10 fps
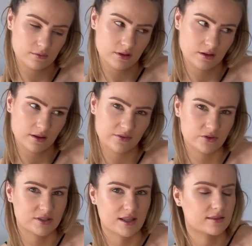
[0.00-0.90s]
I've already
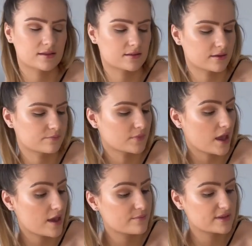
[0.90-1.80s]
said this
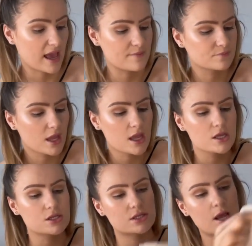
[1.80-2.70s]
um yeah
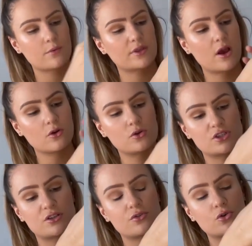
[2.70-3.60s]
so they are gorgeous
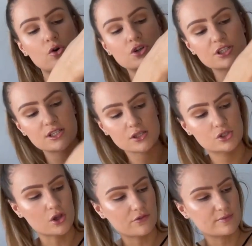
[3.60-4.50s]
they're a gorgeous
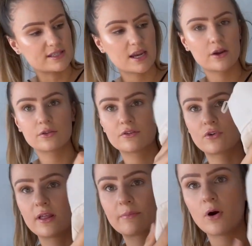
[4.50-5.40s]
soft material they've got
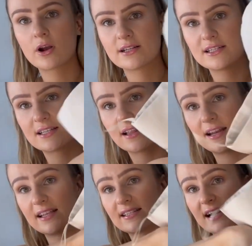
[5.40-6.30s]
like pocket detail and it
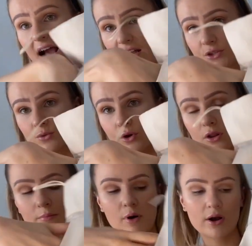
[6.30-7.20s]
is an actual
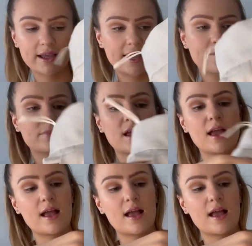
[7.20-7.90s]
pocket then